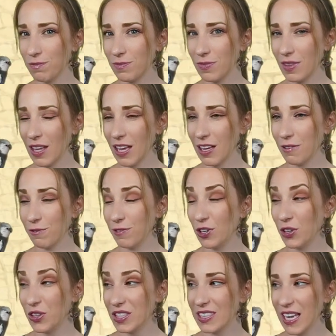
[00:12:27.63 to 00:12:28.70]
that
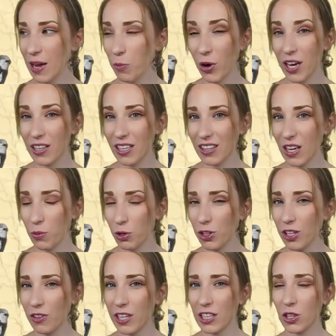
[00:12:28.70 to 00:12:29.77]
feel the same way, that they
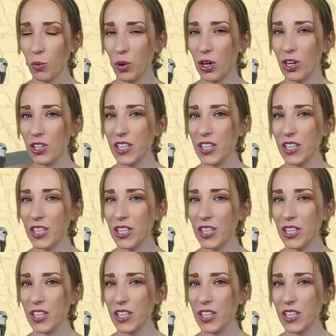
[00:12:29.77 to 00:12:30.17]
really like the world.